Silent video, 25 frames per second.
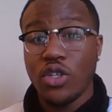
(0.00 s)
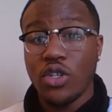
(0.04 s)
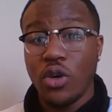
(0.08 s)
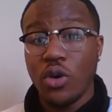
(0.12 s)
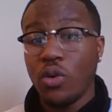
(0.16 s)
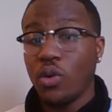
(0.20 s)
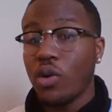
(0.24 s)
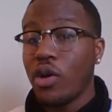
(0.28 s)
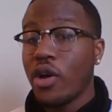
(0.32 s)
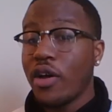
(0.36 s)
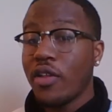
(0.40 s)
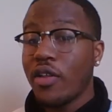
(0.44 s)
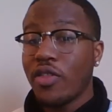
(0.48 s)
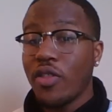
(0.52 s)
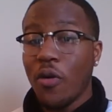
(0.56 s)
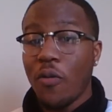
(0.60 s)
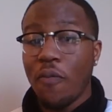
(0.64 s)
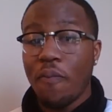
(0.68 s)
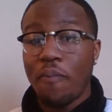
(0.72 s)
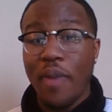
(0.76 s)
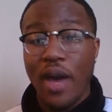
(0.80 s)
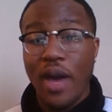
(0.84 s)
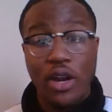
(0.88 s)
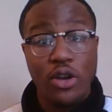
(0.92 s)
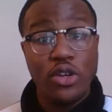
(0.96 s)
So the
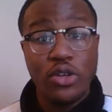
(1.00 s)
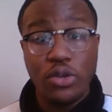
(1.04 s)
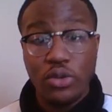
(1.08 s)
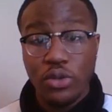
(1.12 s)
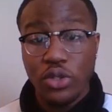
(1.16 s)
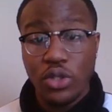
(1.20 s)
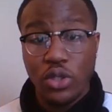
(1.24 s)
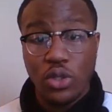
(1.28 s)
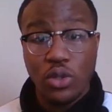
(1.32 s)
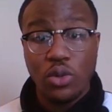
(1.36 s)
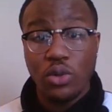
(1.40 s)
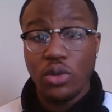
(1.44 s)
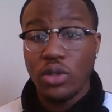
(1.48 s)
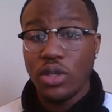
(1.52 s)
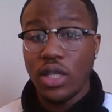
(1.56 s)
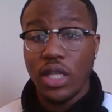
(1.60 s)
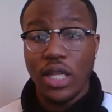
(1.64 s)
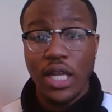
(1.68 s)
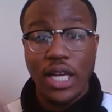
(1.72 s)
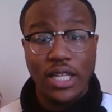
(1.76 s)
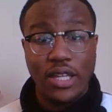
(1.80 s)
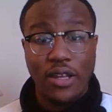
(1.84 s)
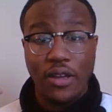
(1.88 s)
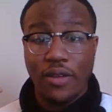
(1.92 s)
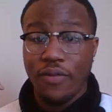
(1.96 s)
better you do,
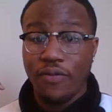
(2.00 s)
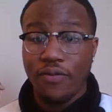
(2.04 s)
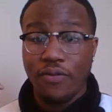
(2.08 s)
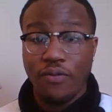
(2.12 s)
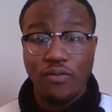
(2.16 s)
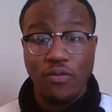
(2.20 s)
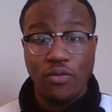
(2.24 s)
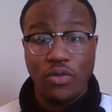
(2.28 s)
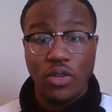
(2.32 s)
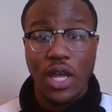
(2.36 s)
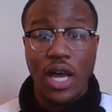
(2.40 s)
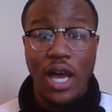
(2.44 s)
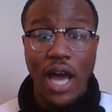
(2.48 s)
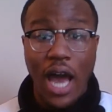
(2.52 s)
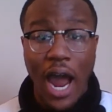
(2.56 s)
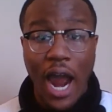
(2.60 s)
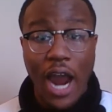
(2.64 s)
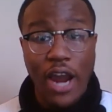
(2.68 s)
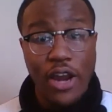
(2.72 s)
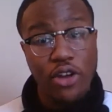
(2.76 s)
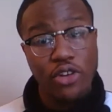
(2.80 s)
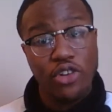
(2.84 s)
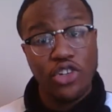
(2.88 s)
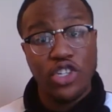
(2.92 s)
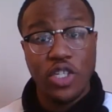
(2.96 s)
like the
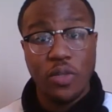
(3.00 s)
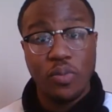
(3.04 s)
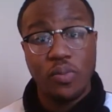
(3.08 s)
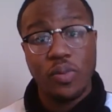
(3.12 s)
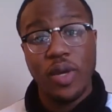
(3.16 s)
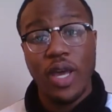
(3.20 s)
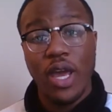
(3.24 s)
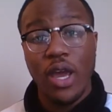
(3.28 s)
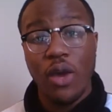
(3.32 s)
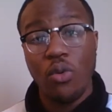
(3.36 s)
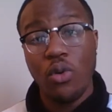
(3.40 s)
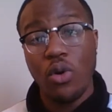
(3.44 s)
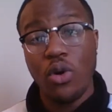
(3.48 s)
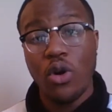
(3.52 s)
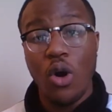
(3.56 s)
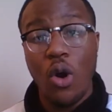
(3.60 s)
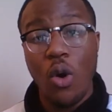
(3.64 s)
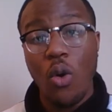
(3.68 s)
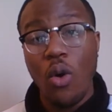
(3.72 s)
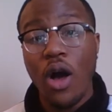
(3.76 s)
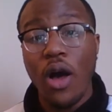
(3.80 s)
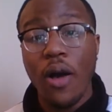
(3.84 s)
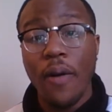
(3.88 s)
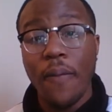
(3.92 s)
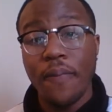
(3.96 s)
higher your GPA will
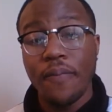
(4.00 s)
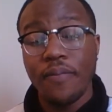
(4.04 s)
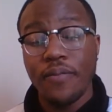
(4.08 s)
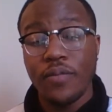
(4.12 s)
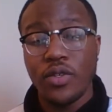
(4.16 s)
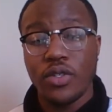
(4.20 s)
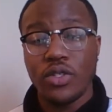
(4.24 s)
go up.